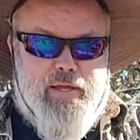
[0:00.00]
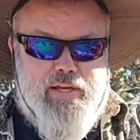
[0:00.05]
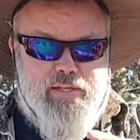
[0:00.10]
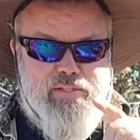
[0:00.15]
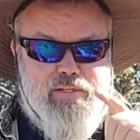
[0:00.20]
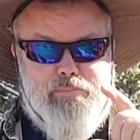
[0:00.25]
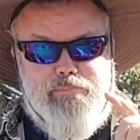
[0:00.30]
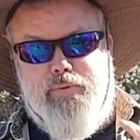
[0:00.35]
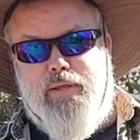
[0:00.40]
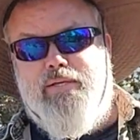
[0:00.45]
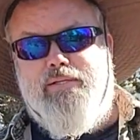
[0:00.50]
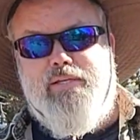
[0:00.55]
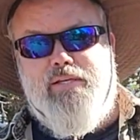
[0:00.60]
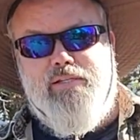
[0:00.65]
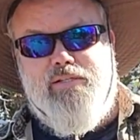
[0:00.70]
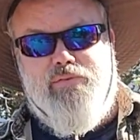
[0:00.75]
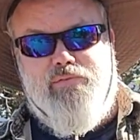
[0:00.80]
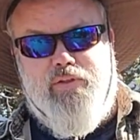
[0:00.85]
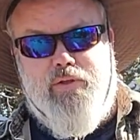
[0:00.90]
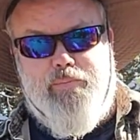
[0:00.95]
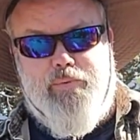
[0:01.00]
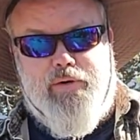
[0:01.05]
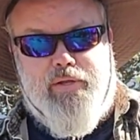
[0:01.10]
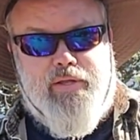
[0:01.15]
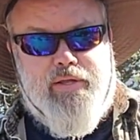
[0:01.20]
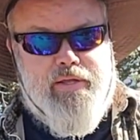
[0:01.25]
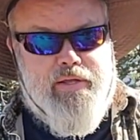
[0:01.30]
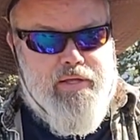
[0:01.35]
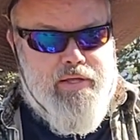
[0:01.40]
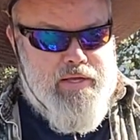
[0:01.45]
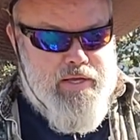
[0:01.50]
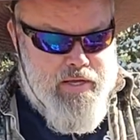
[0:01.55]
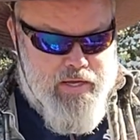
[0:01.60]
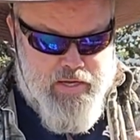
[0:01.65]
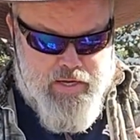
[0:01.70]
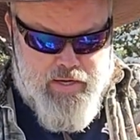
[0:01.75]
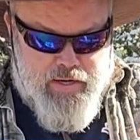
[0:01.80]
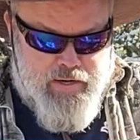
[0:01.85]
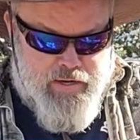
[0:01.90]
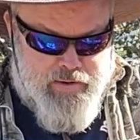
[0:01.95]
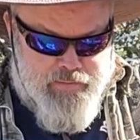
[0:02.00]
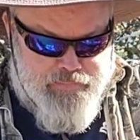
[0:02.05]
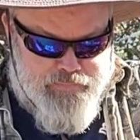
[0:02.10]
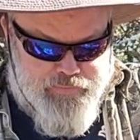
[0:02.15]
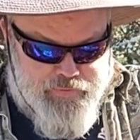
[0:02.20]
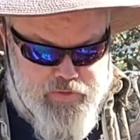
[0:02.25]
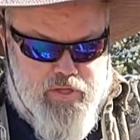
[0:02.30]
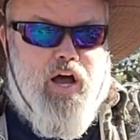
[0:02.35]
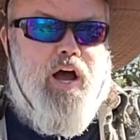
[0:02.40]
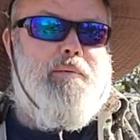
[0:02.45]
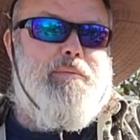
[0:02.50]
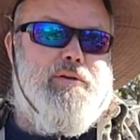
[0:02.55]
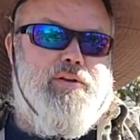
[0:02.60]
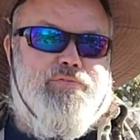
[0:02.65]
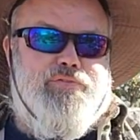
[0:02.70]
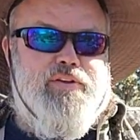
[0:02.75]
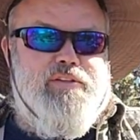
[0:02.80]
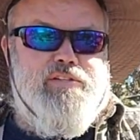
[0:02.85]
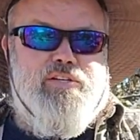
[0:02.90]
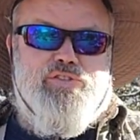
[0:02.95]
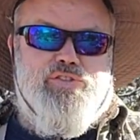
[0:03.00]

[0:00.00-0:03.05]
is the blessings of liberty. Common defense and